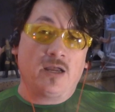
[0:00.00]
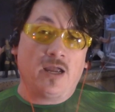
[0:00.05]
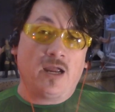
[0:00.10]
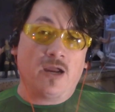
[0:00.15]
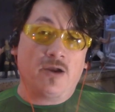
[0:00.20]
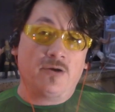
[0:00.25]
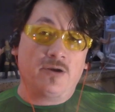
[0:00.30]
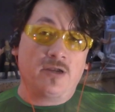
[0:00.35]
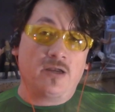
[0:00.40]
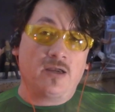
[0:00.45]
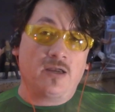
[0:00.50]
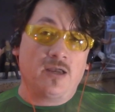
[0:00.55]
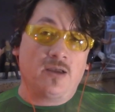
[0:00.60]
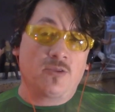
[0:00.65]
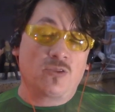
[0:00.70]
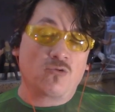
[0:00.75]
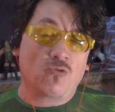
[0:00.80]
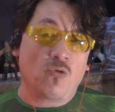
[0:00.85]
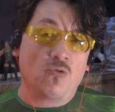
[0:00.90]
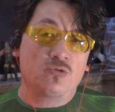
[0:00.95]
area,
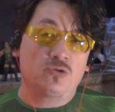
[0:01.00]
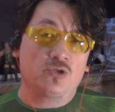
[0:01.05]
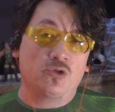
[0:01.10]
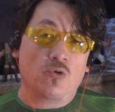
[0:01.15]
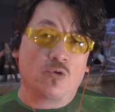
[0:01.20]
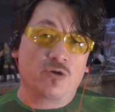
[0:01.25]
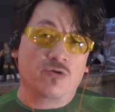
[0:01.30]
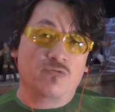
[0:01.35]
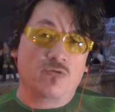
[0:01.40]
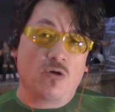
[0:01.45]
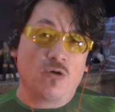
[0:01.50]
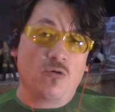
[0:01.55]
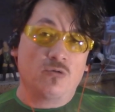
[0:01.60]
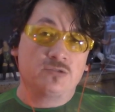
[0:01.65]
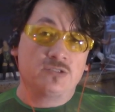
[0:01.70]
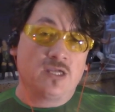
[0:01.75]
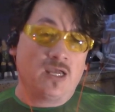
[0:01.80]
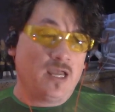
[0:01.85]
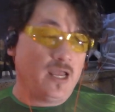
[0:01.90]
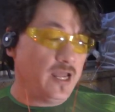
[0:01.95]
thrown to Cody
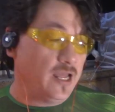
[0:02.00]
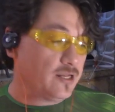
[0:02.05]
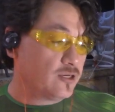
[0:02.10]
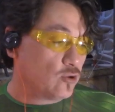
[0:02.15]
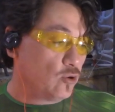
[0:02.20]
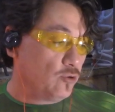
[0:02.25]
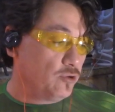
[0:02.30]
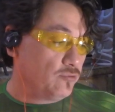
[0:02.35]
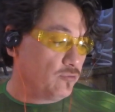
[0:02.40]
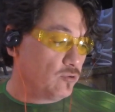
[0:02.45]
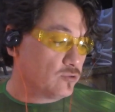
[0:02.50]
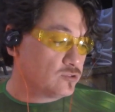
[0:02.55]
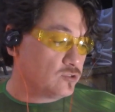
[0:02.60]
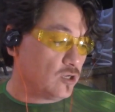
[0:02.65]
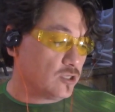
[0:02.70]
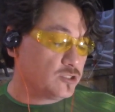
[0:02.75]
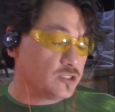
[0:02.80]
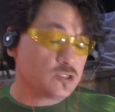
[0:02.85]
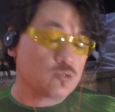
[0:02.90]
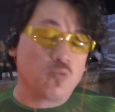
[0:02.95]
Rhodes, and Cody Rhodes
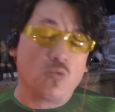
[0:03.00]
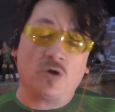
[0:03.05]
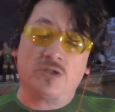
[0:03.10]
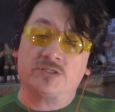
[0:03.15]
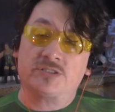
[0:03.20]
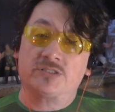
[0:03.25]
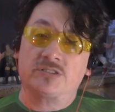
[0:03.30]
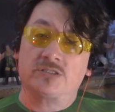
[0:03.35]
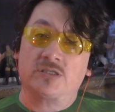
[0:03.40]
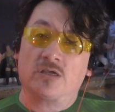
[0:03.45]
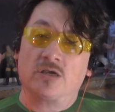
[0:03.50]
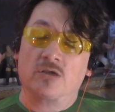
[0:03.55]
not just once